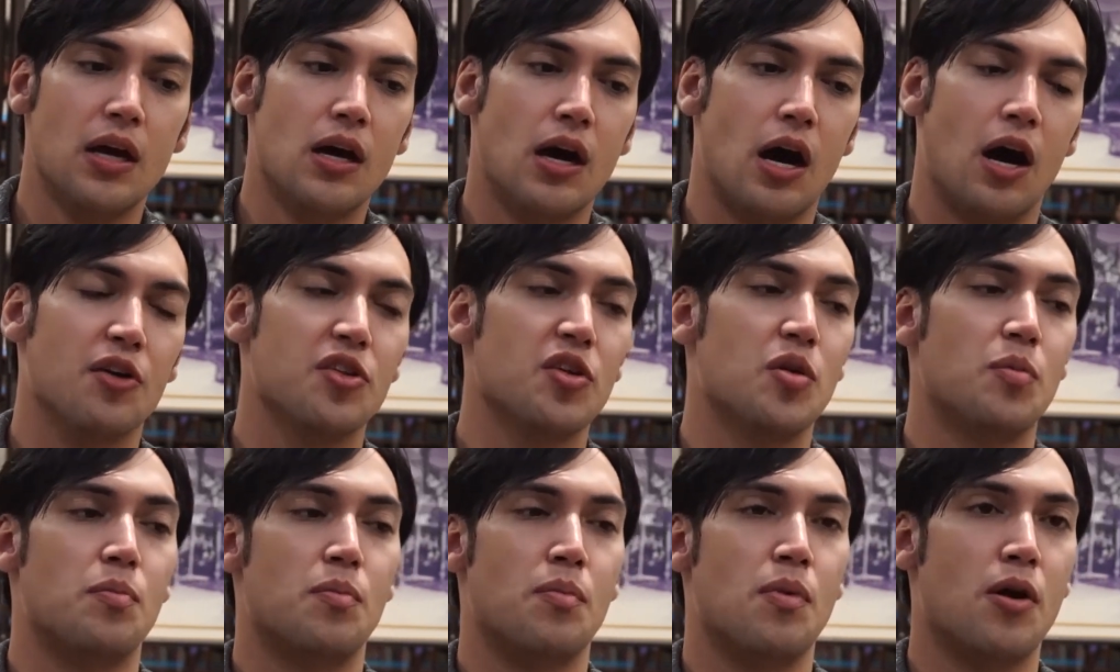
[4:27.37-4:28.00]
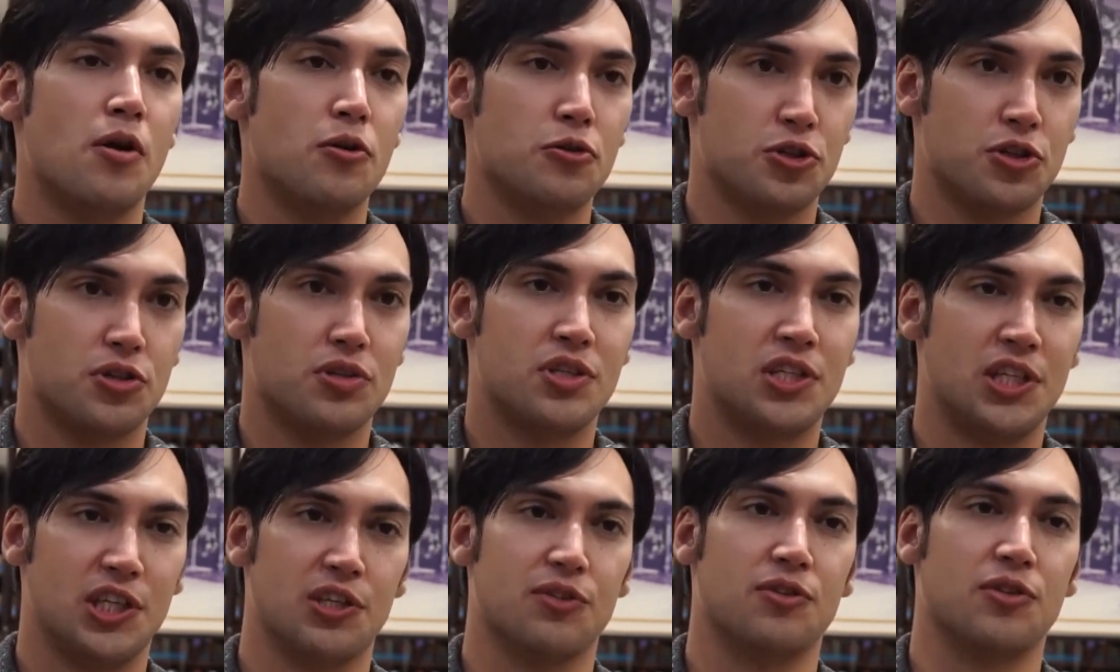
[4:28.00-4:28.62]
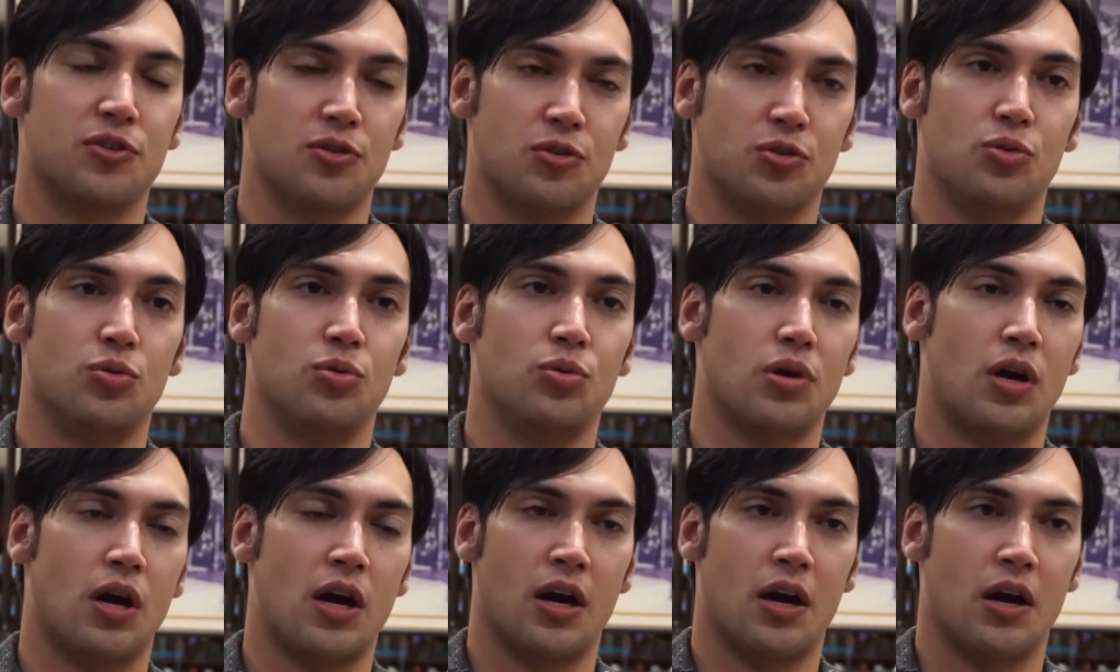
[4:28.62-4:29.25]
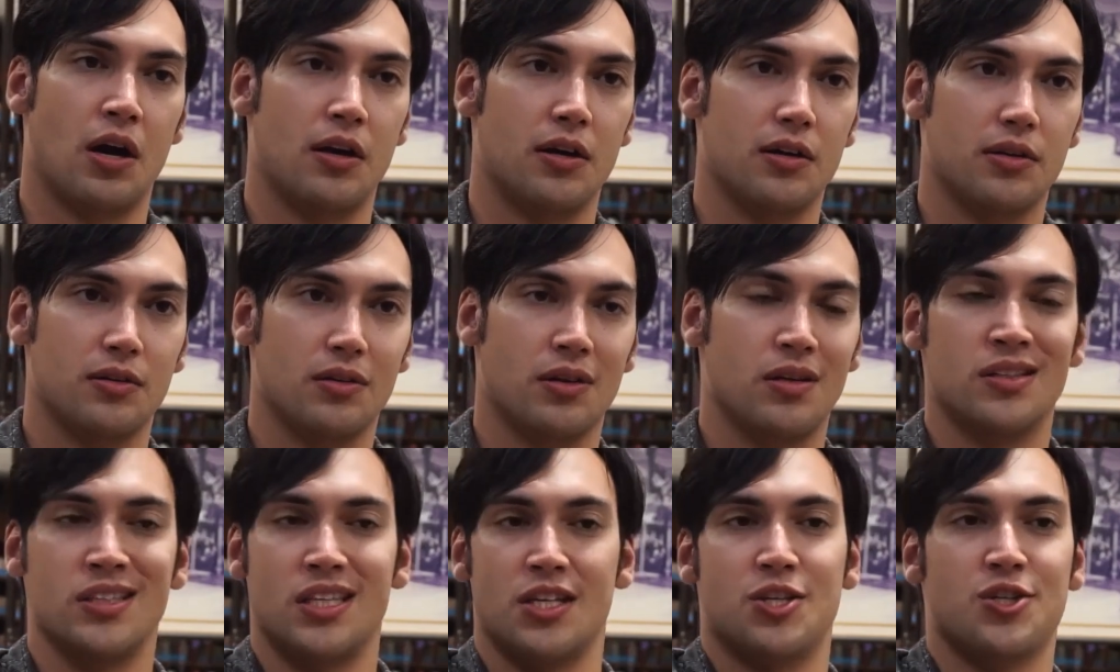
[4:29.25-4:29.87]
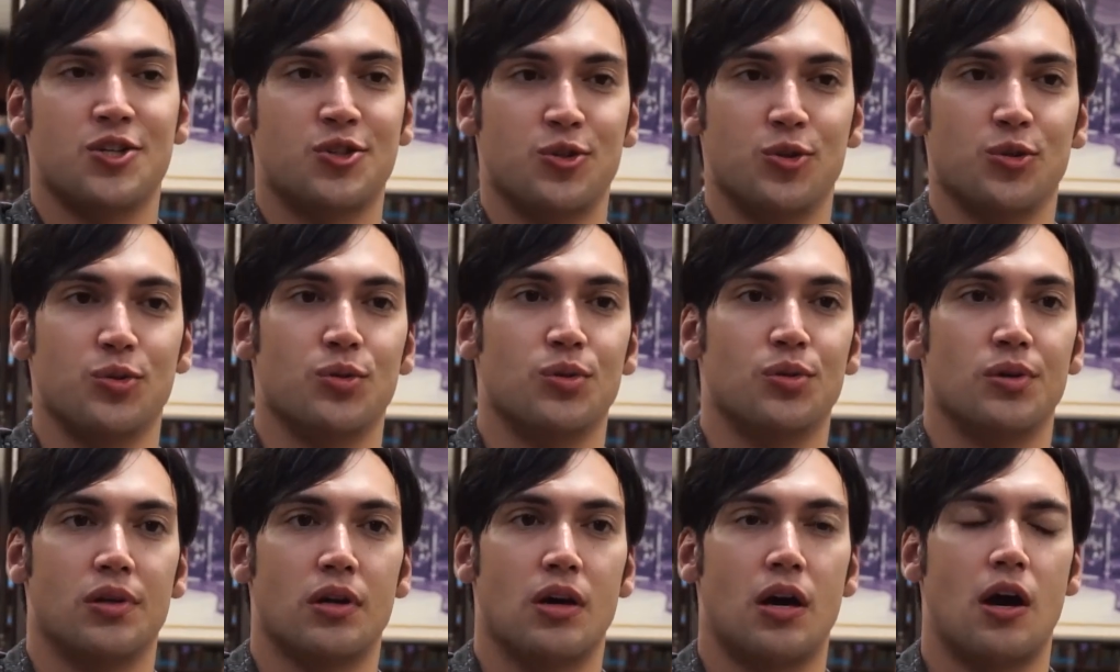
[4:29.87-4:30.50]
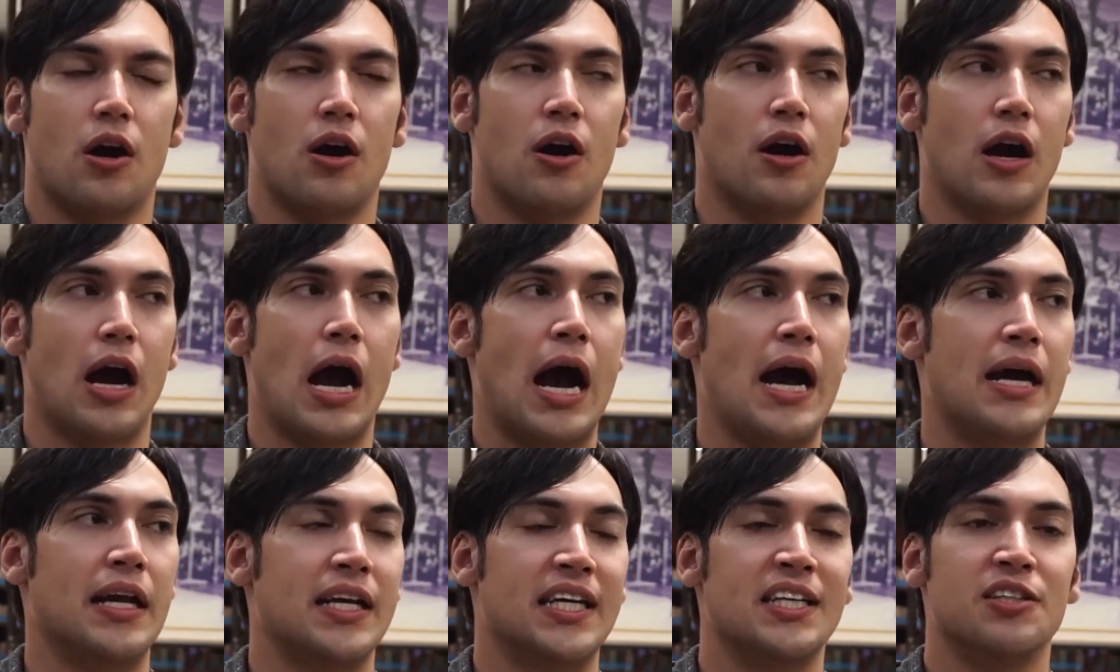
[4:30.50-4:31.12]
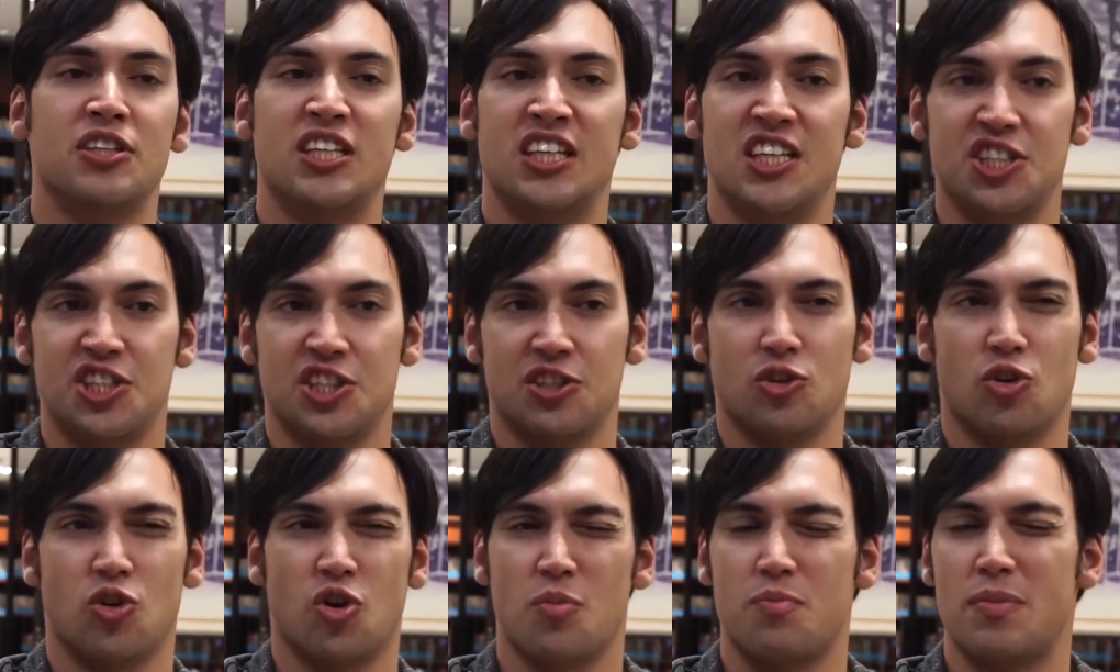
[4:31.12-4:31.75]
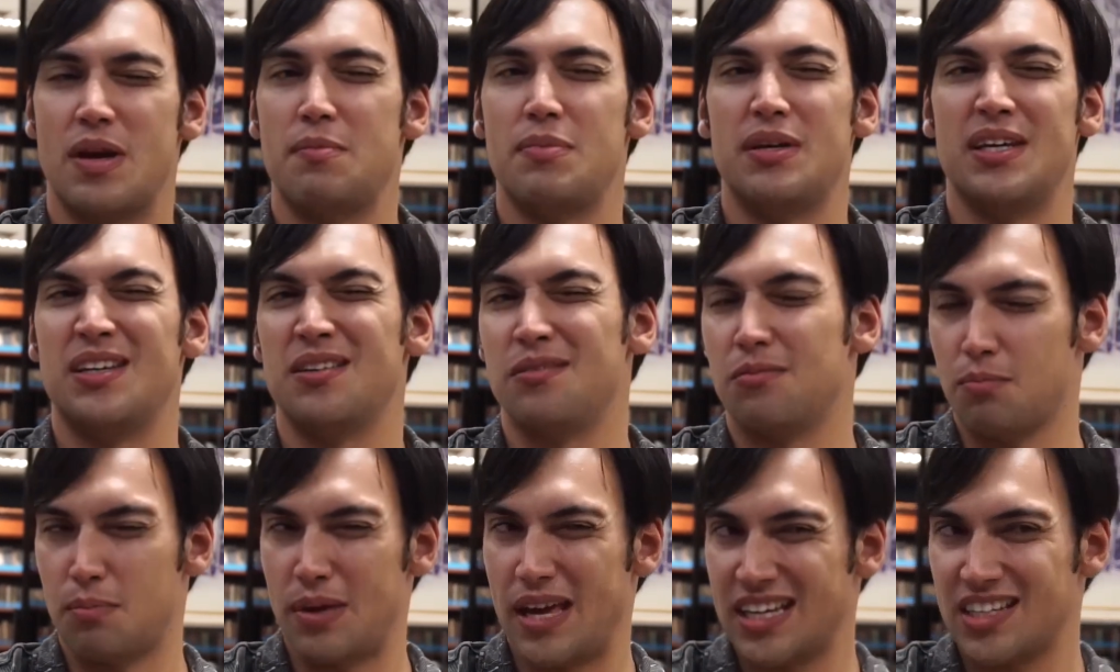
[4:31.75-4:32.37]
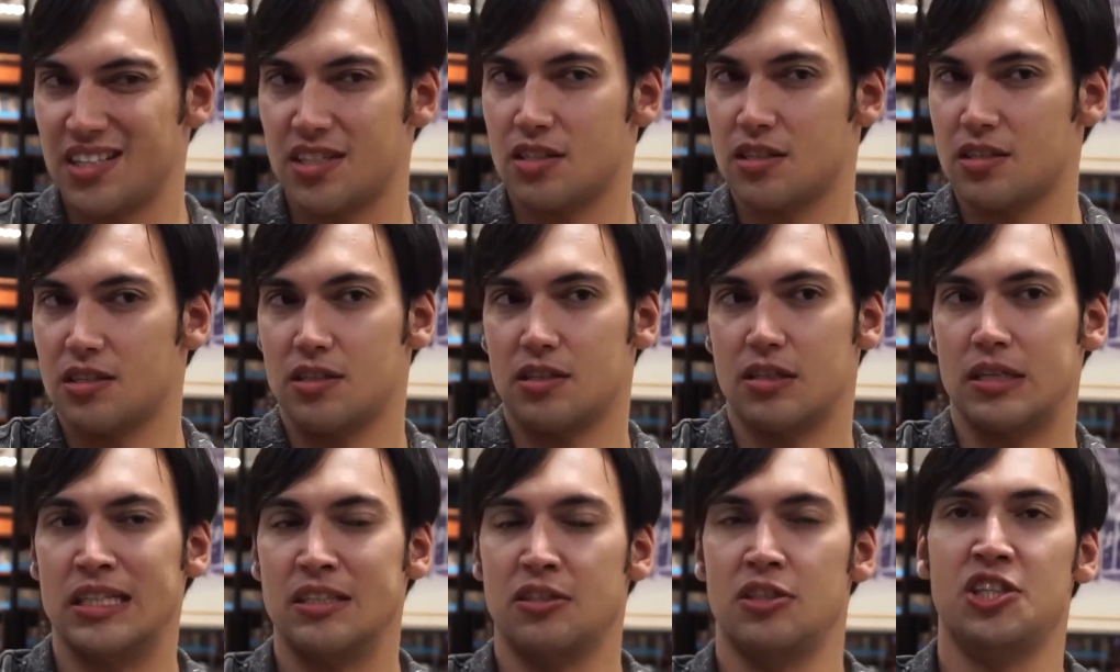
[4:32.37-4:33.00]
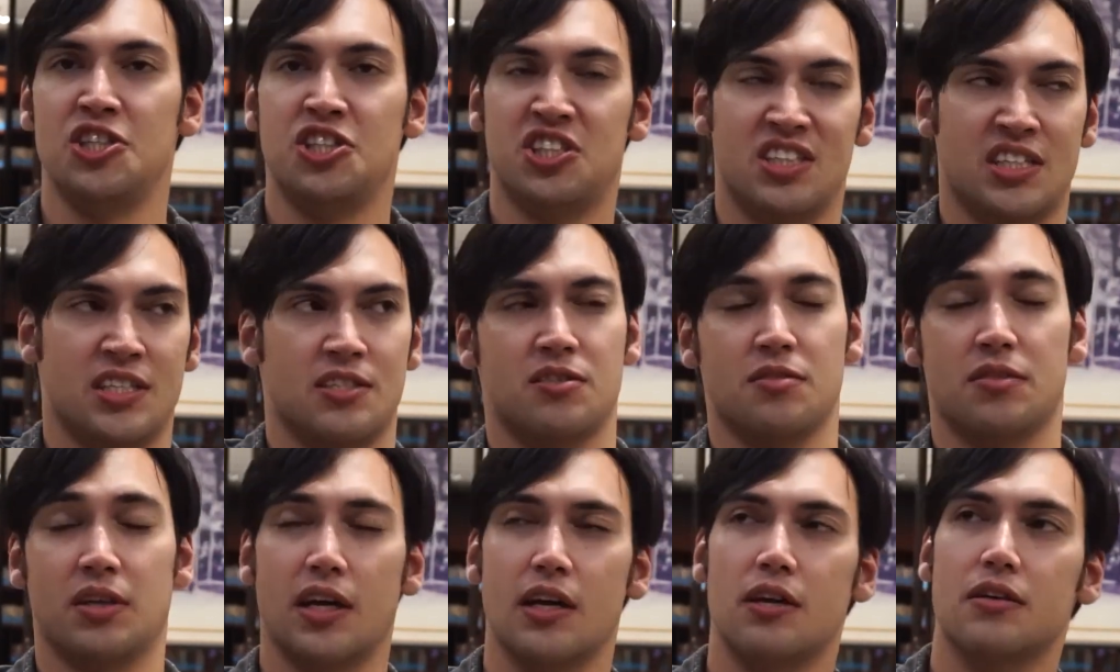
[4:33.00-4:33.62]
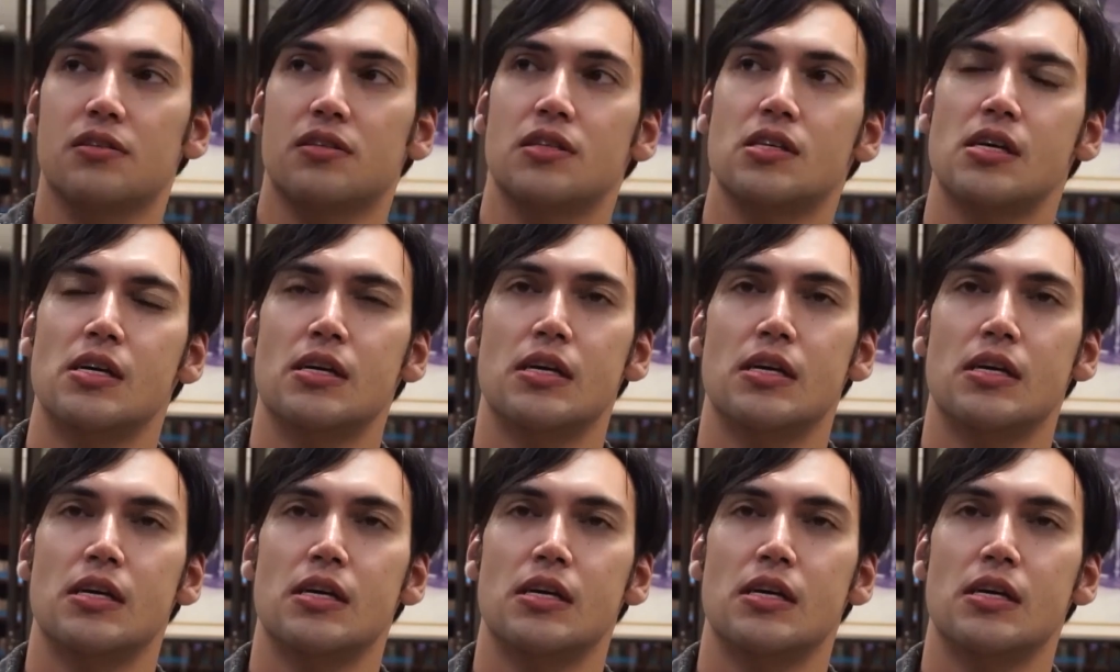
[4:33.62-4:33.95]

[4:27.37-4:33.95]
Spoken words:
Although most children who are on this school are either Indonesian or maybe mixed. It's Indonesian or something else.